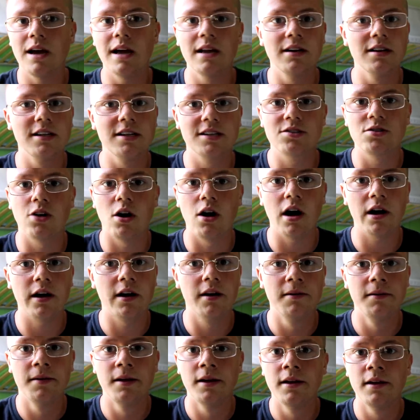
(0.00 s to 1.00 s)
End of this
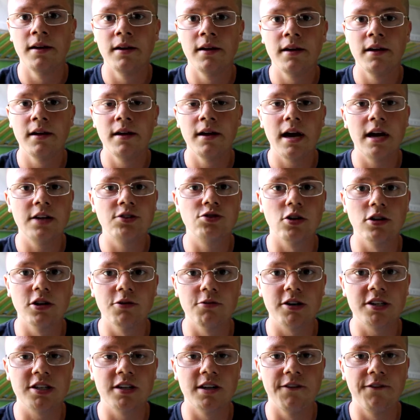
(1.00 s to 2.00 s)
talk. Enjoy the
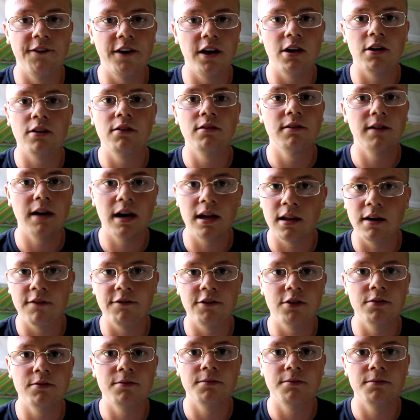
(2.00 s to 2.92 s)
rest of the video. I love you.